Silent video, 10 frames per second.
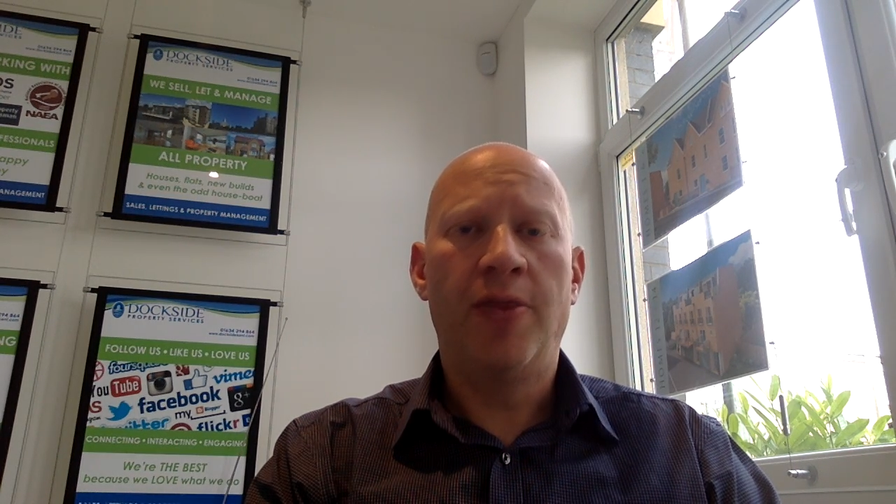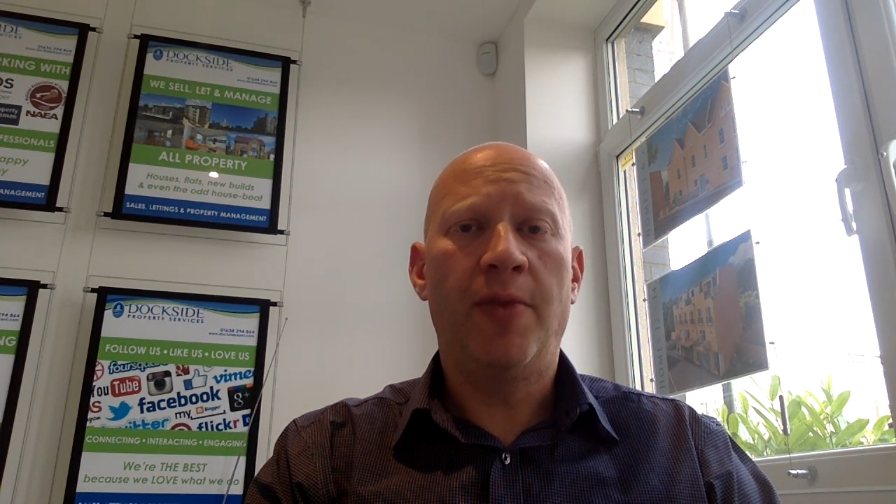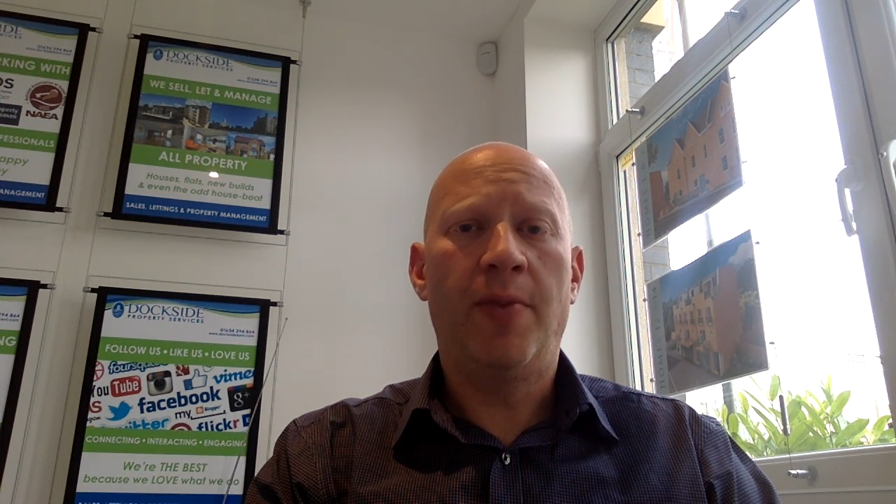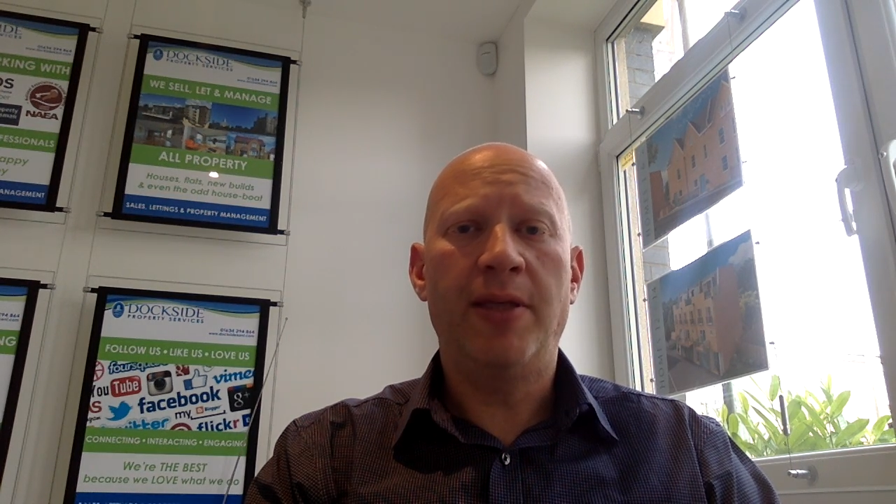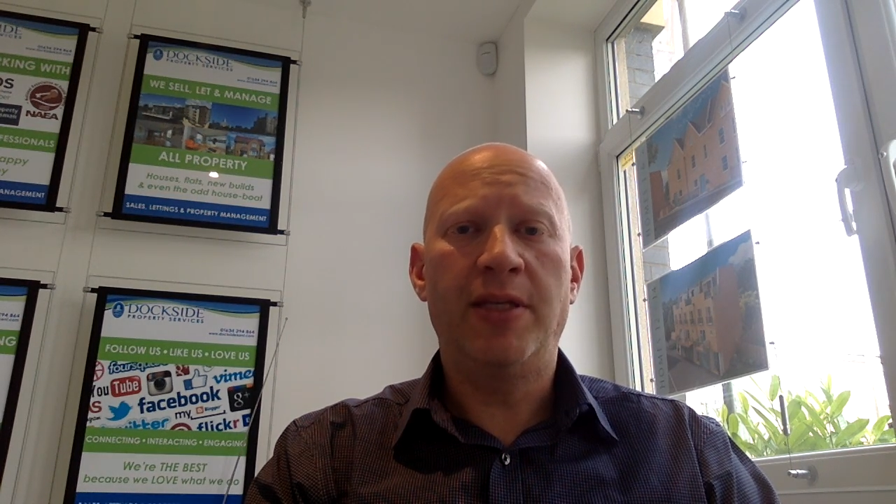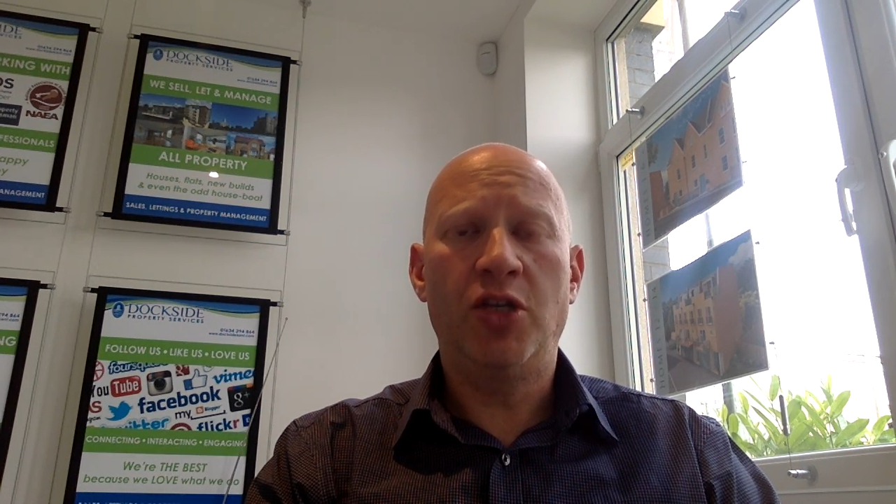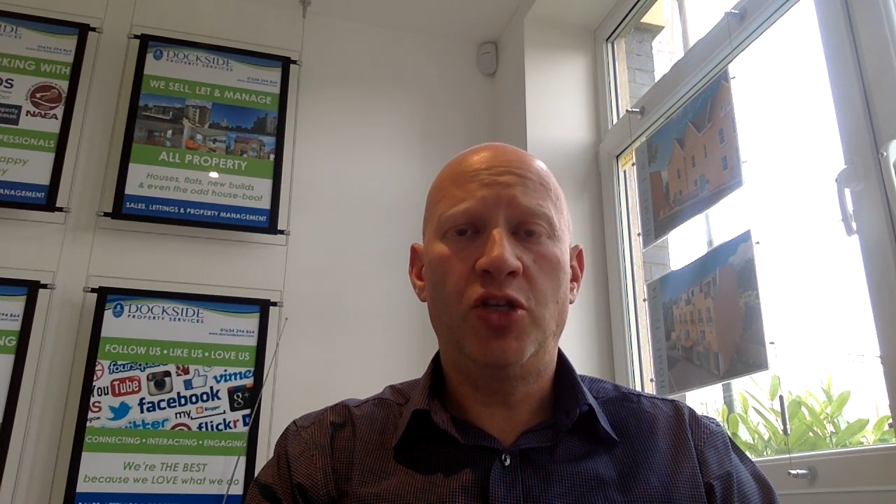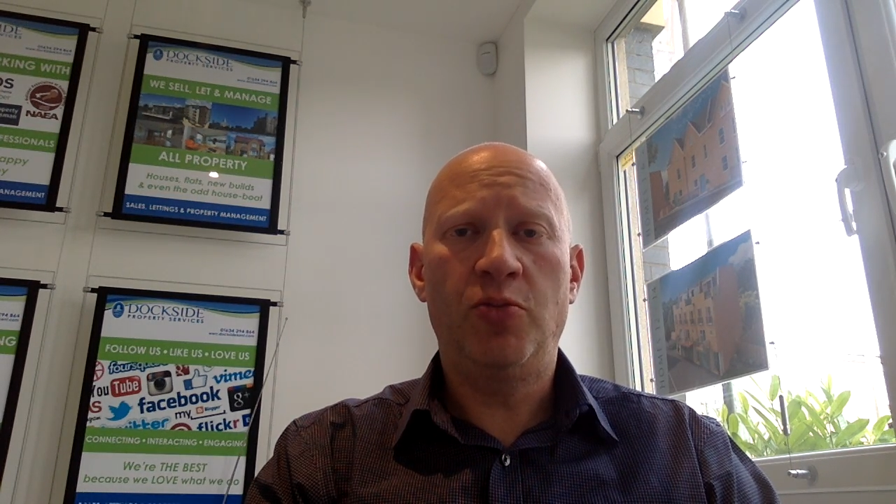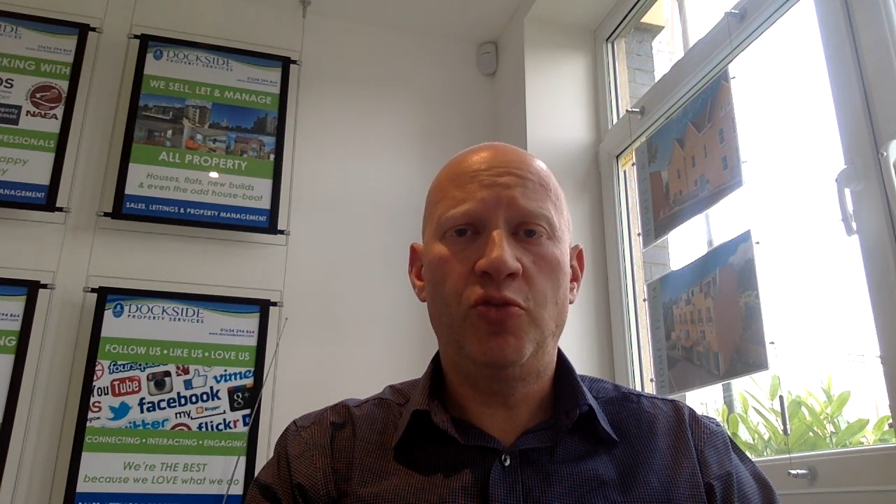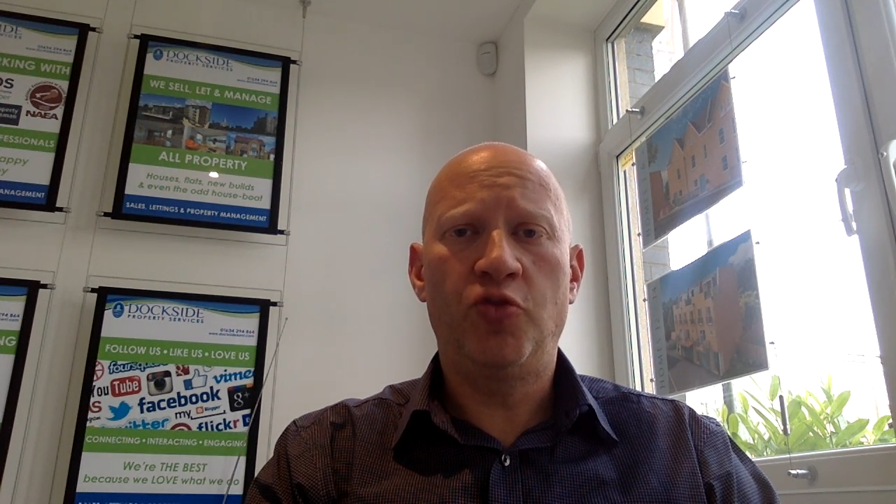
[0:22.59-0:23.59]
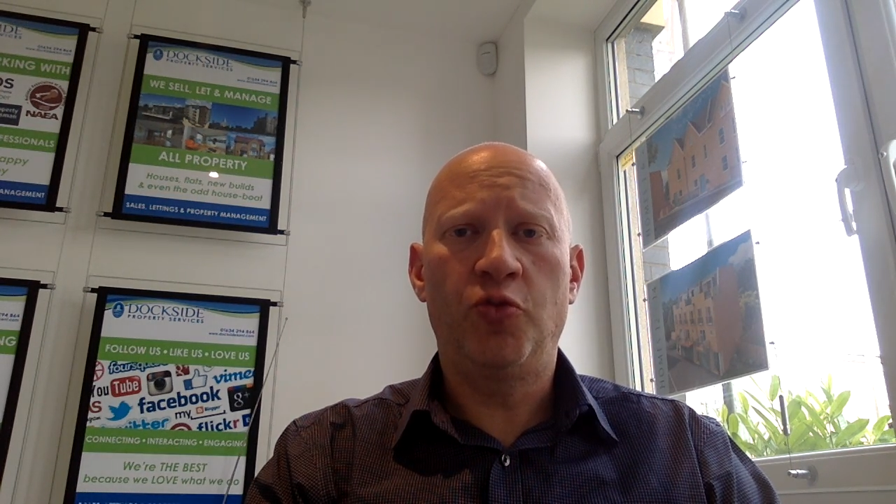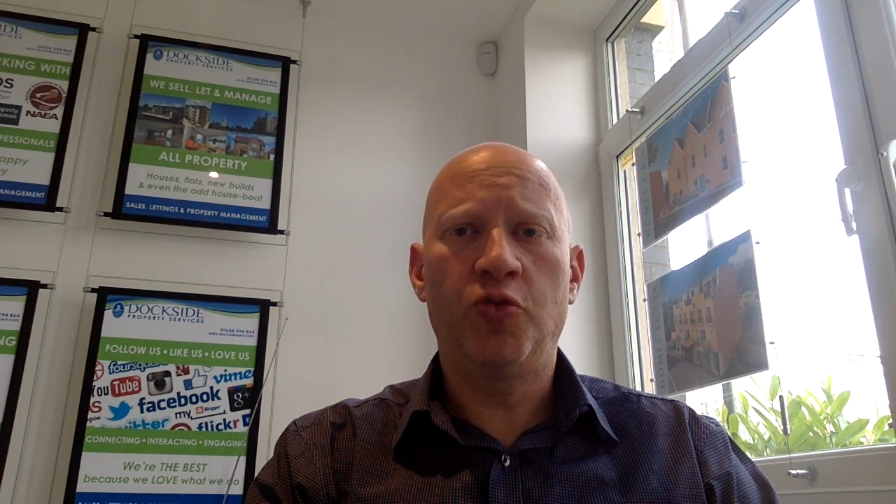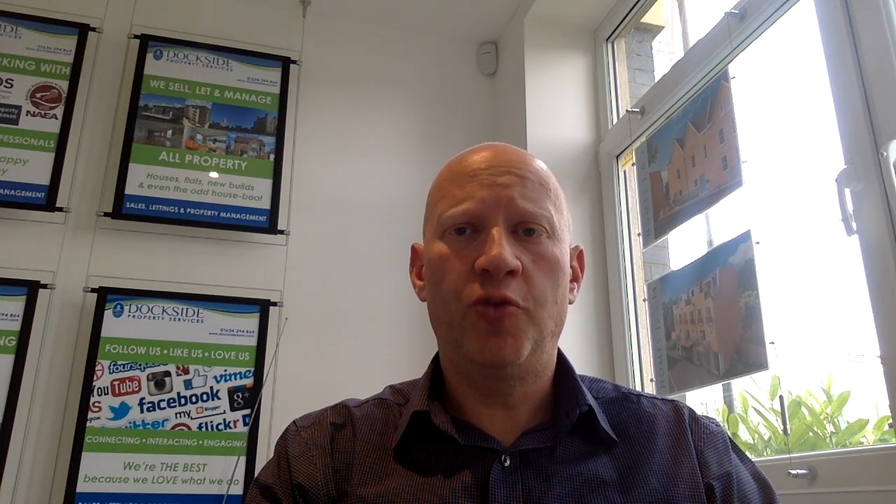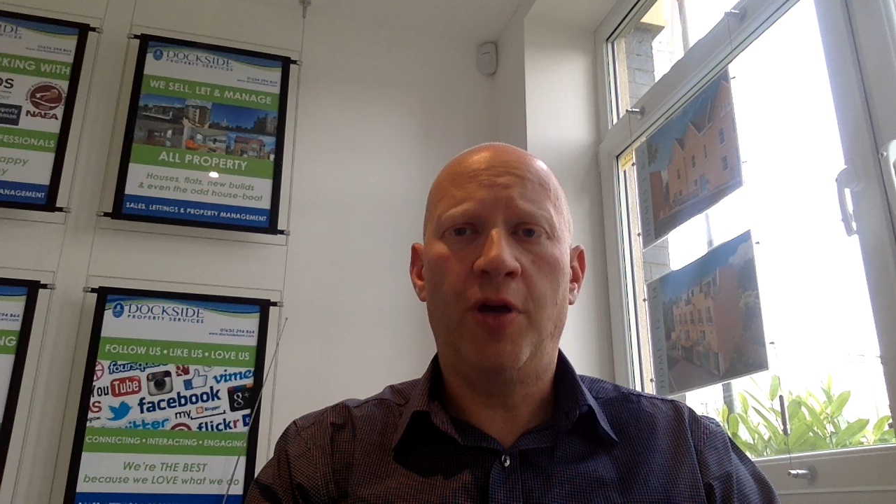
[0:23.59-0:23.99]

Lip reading: that my attention was drawn to an